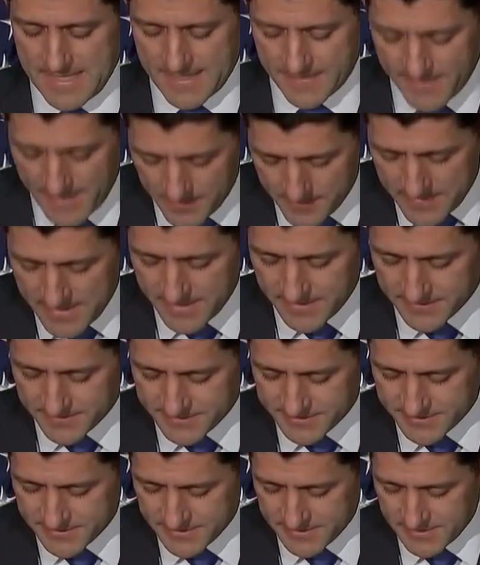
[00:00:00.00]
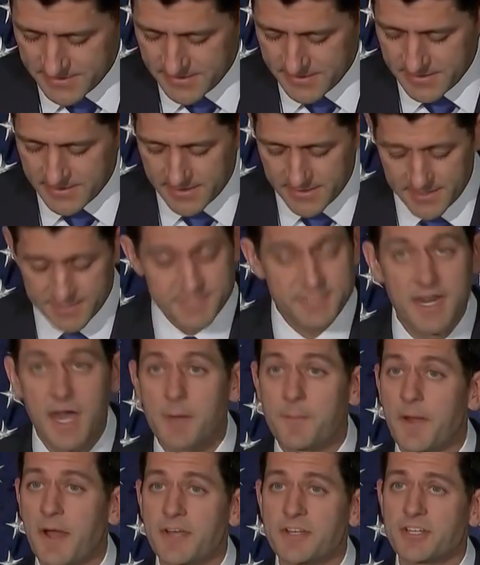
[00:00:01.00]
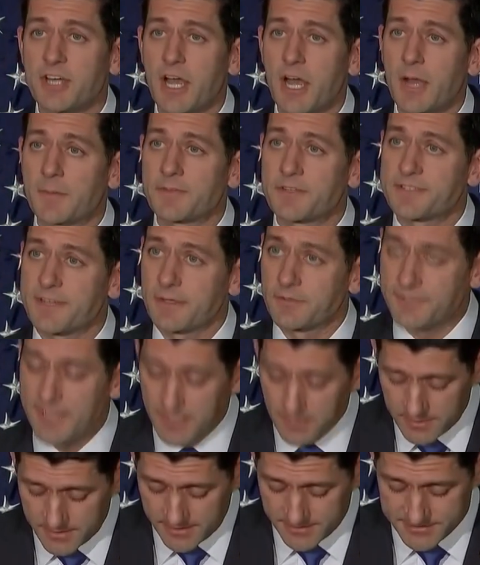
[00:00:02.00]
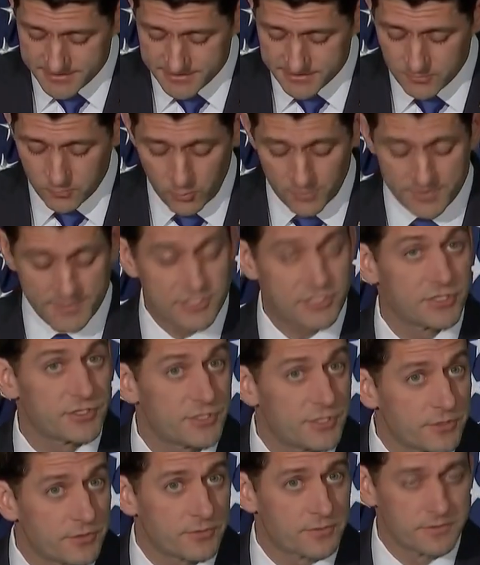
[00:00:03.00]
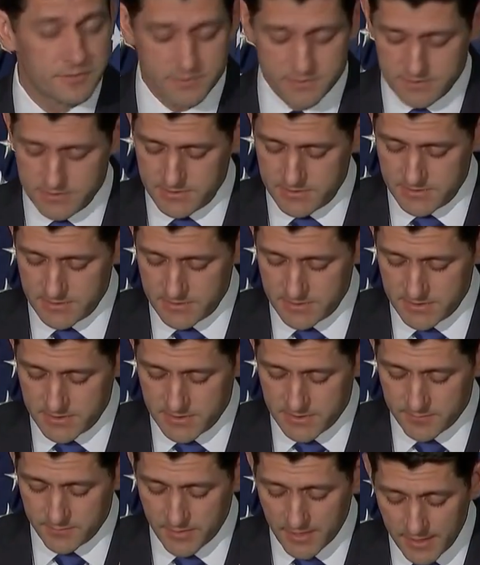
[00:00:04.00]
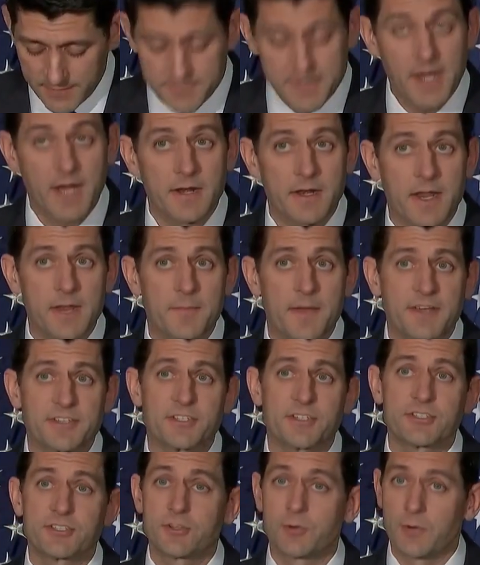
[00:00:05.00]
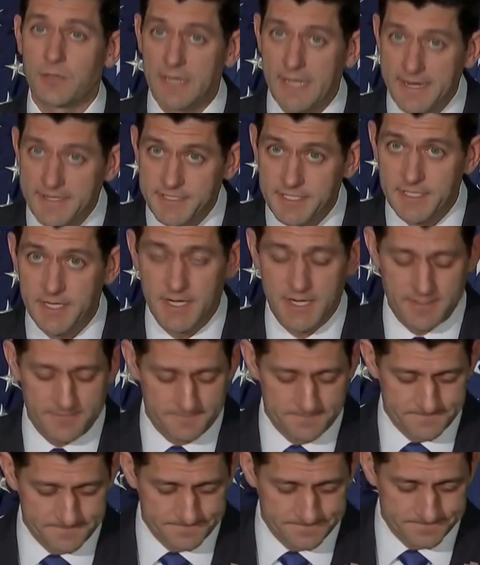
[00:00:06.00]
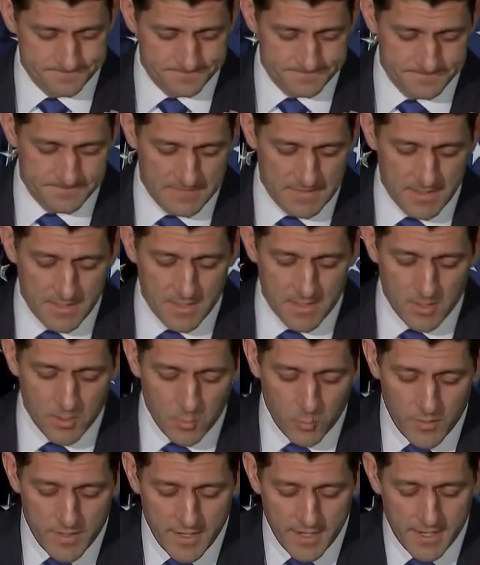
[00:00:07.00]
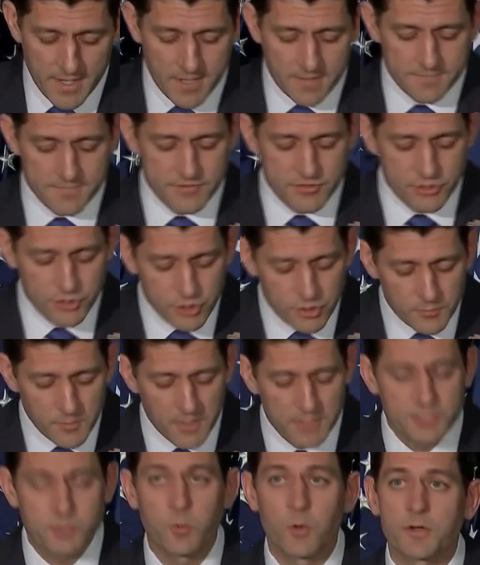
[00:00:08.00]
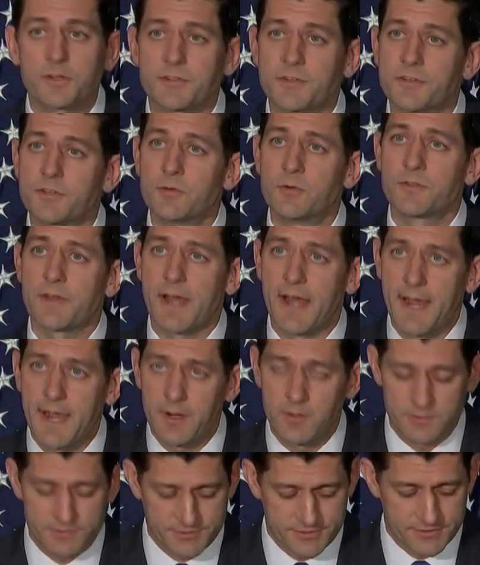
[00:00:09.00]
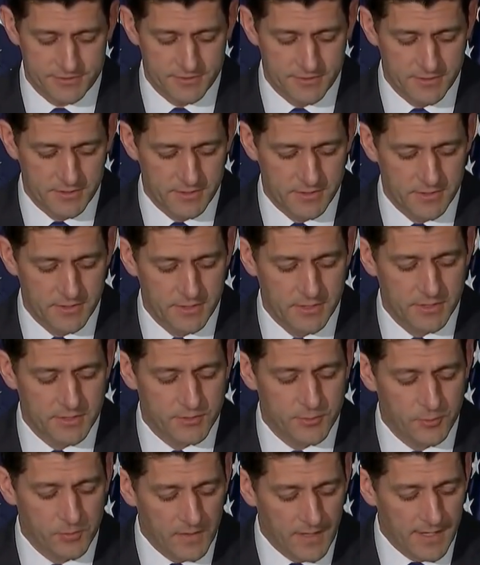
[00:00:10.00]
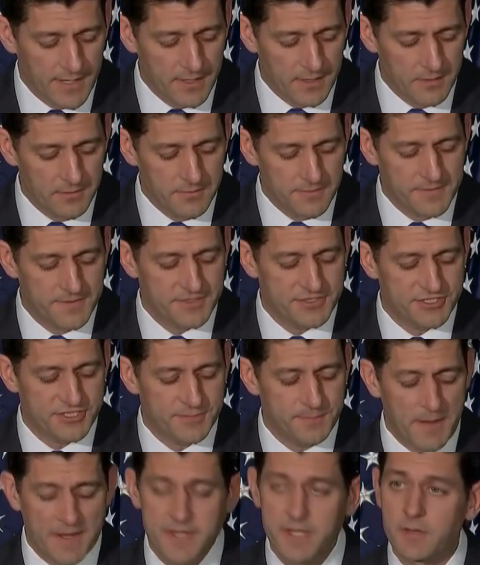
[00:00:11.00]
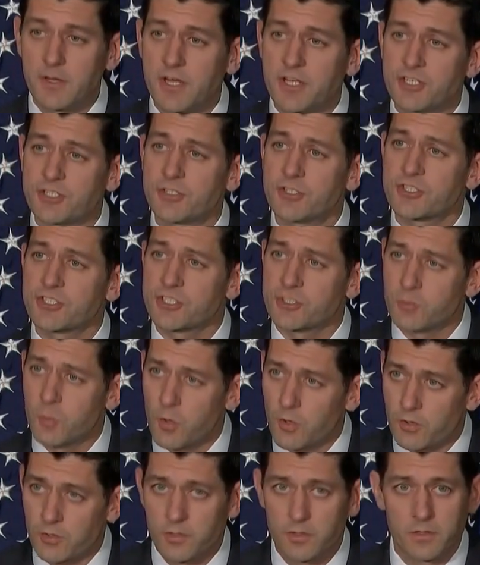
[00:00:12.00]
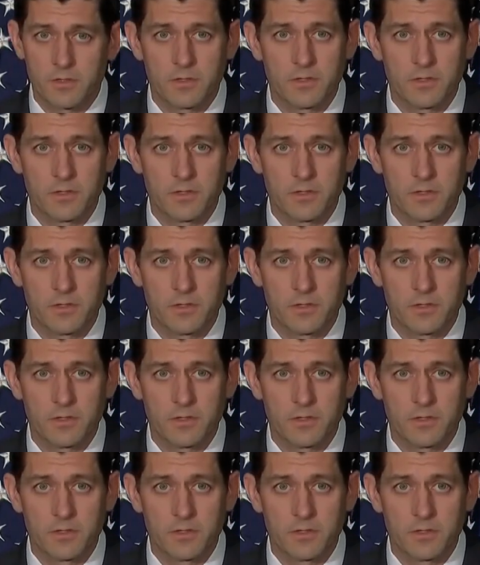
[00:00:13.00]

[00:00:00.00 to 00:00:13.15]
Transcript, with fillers: That means it is not my job to tell delegates what they should do. But I've got a message to relay today. We have too much work to do in the House to allow this speculation to swirl